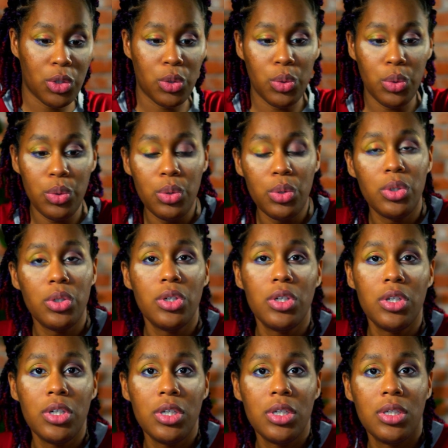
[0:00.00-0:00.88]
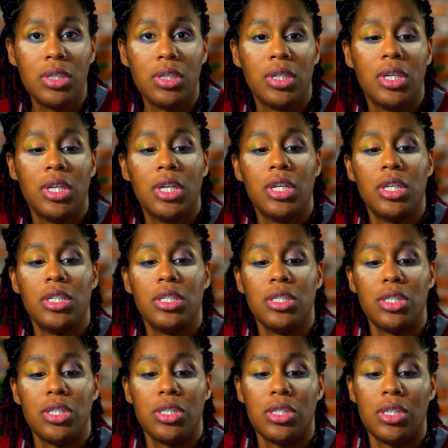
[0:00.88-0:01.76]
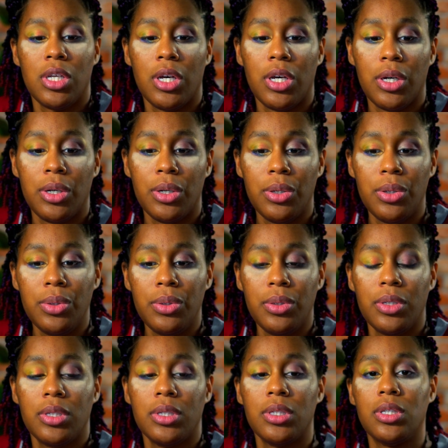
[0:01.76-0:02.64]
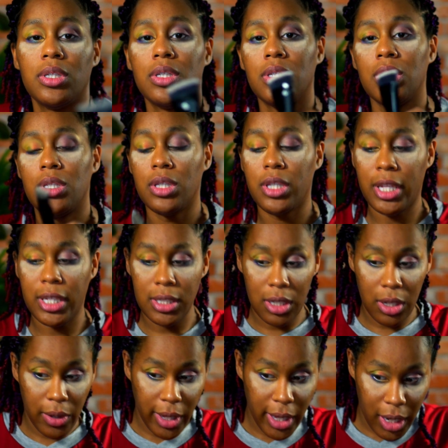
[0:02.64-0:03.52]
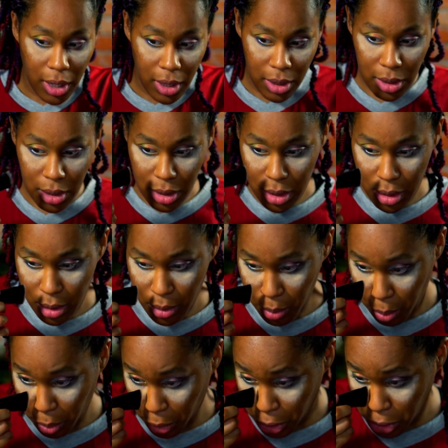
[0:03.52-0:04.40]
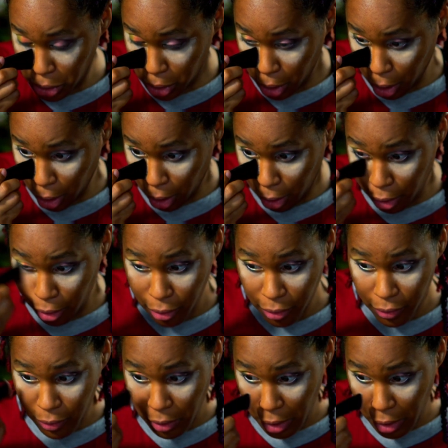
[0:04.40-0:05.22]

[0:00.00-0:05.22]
Cool. So let's go ahead and brush off.